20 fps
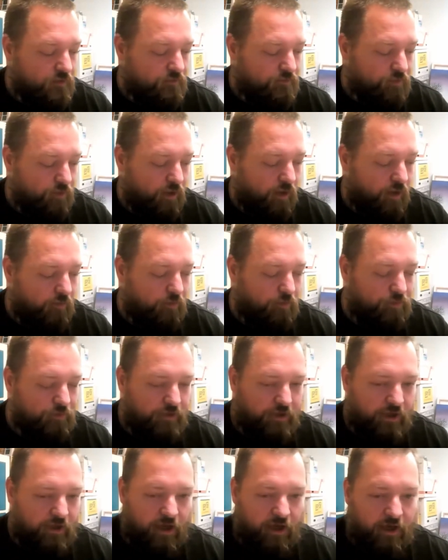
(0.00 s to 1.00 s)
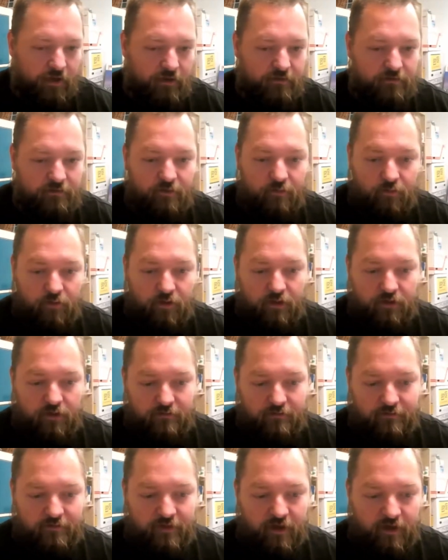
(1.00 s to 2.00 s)
probably had some kind
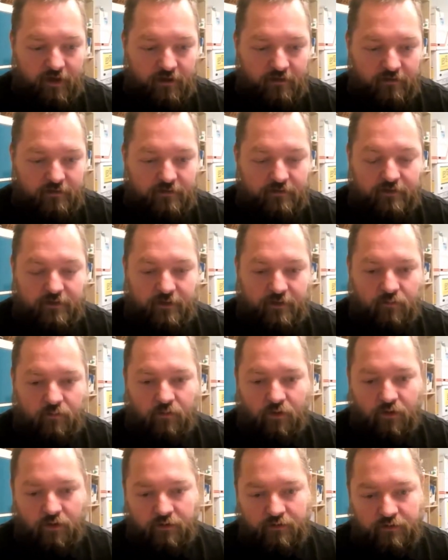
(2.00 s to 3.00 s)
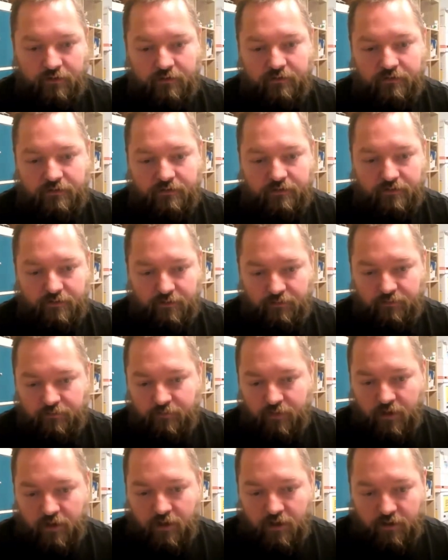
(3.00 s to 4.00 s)
of task they wanted the
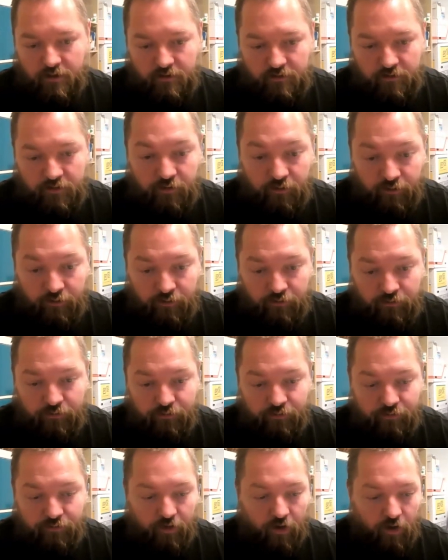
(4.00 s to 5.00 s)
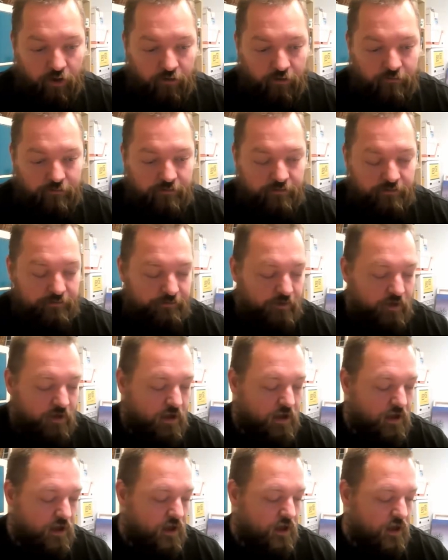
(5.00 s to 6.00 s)
code to solve.
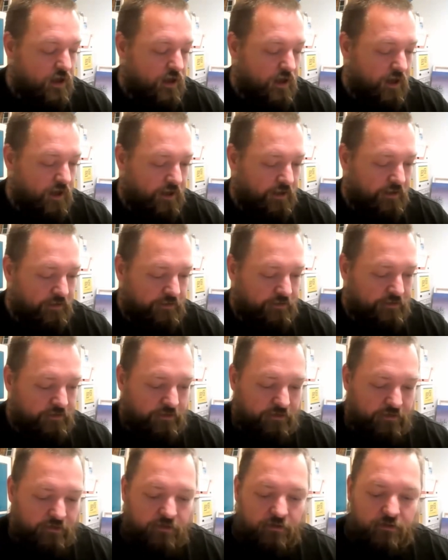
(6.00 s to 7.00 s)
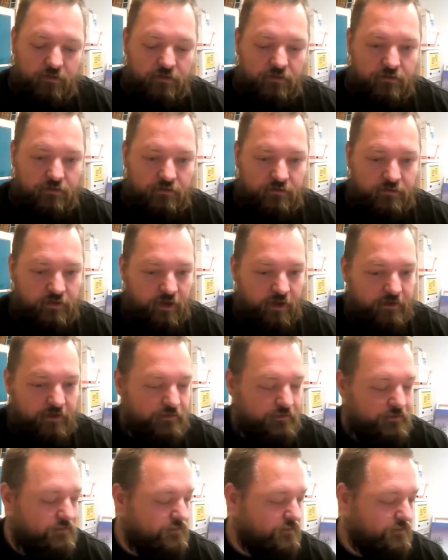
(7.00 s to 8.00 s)
And
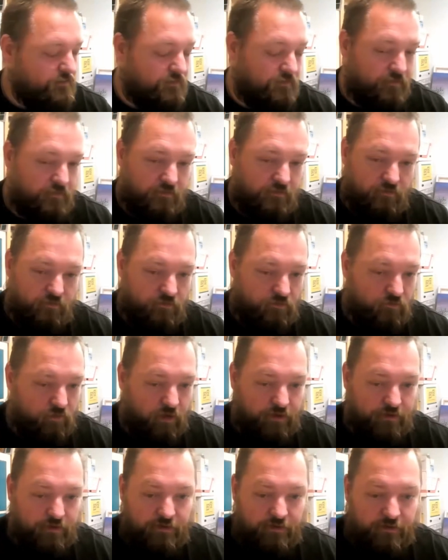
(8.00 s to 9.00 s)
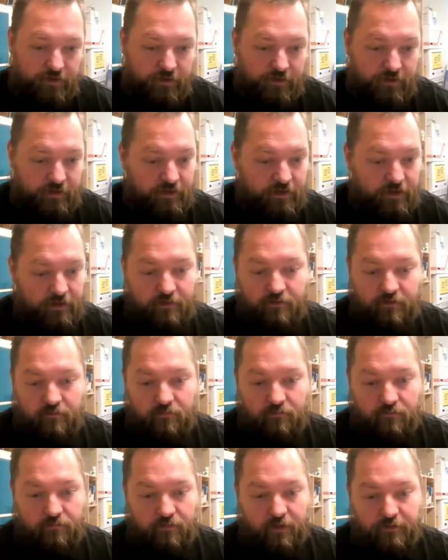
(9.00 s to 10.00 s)
that's what they did.
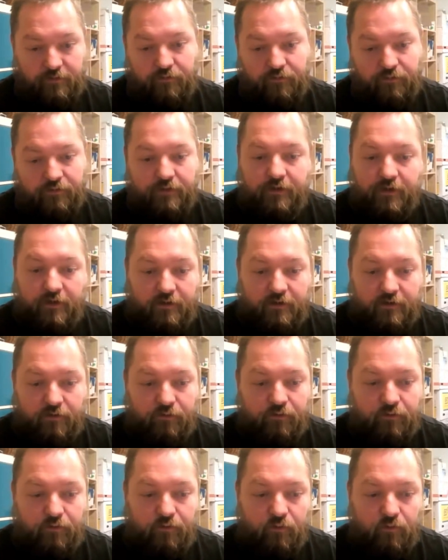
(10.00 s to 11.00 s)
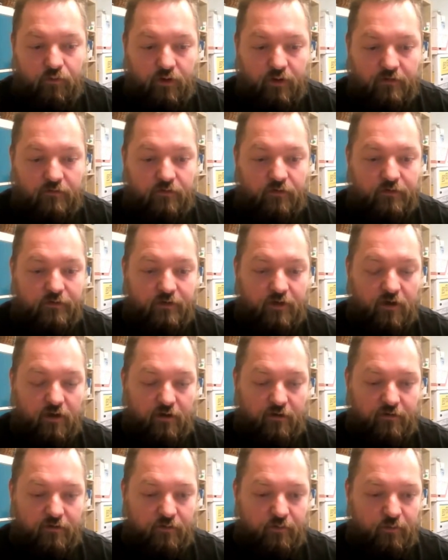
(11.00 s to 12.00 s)
Why shouldn't they do whatever the
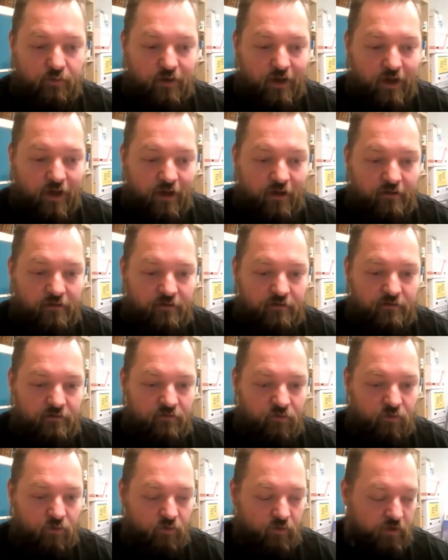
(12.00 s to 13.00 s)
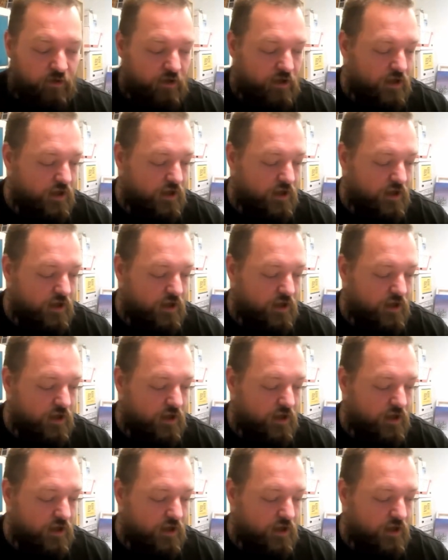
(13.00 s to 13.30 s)
customer asked for?